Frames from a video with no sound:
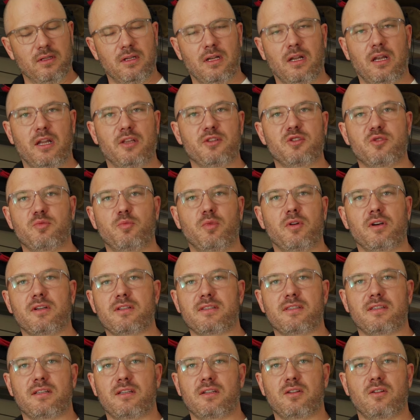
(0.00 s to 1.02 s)
lunchbox
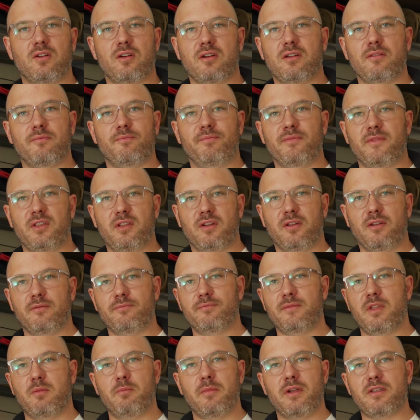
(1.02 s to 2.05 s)
that I got. You know,
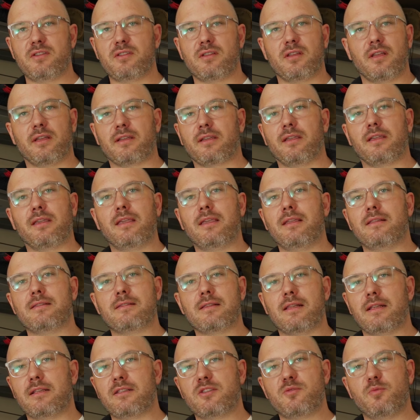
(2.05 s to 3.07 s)
imagine like a kid's
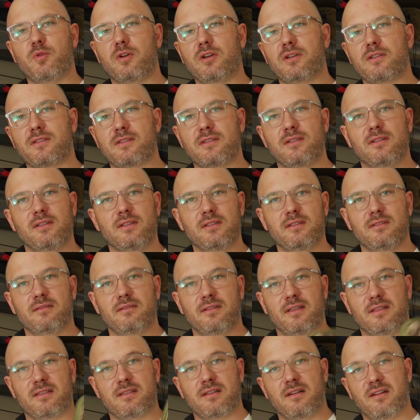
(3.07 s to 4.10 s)
lunchbox.
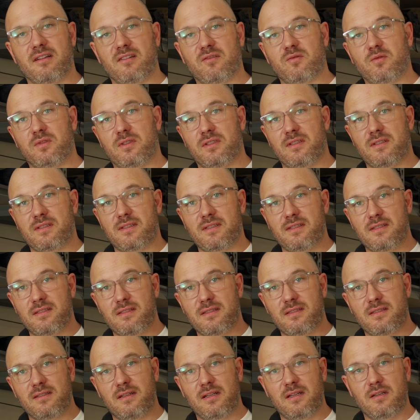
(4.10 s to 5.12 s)
That's kind of what this
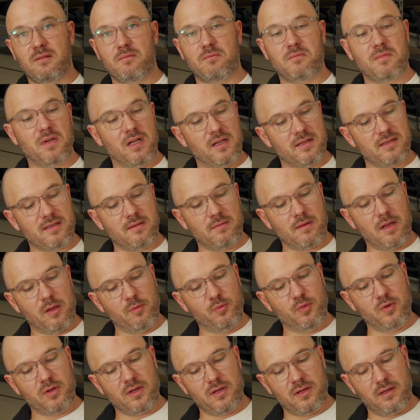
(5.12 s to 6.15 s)
is. I'll
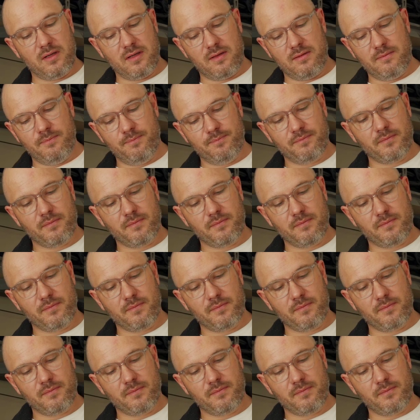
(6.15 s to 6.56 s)
put a